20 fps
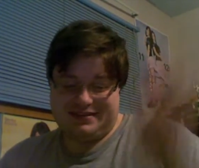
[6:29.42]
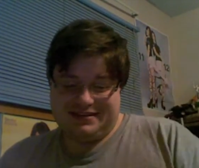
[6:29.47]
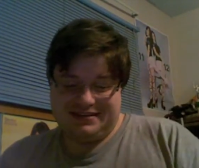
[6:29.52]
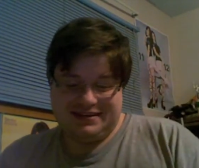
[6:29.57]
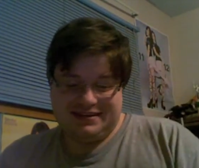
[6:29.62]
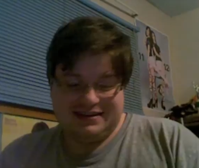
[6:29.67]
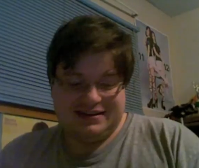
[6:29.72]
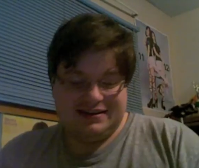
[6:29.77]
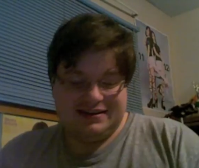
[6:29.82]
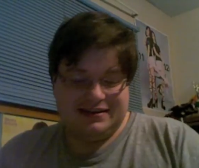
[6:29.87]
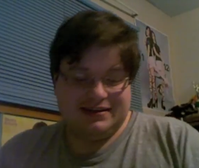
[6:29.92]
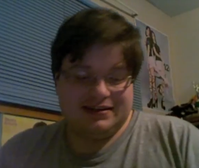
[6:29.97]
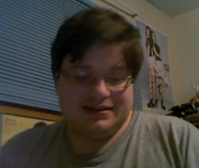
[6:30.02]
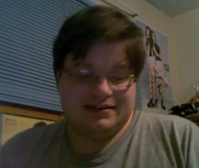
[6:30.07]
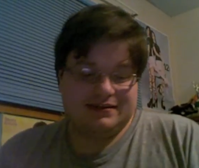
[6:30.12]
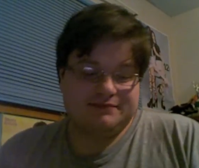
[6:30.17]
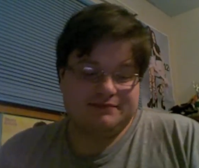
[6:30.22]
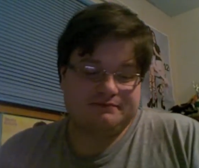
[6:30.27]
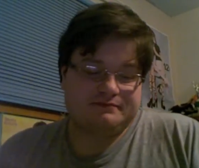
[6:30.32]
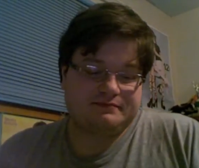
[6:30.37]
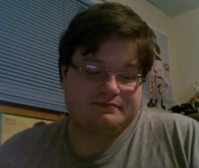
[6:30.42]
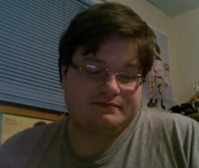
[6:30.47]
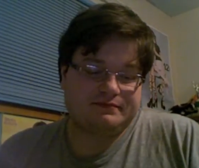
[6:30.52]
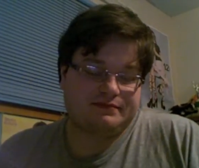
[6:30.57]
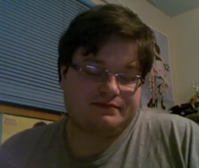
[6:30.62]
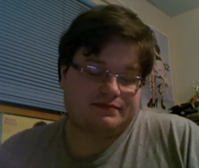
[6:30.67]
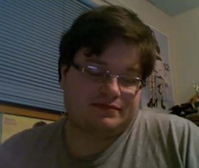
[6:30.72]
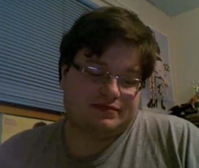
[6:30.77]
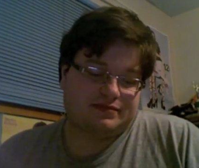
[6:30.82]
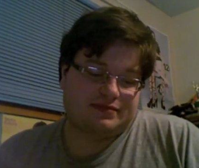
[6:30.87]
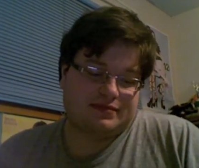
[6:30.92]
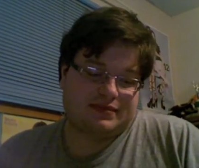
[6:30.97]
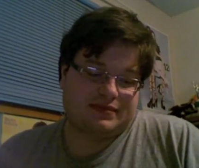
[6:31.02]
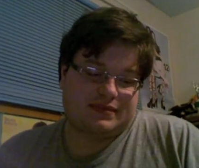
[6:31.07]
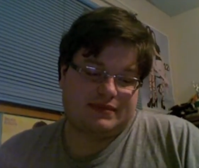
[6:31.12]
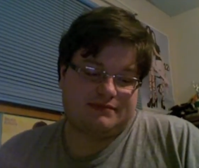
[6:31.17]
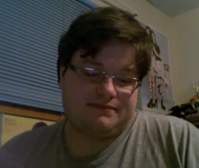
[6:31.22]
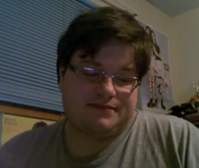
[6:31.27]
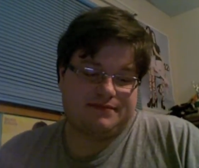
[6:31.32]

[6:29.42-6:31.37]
(silence)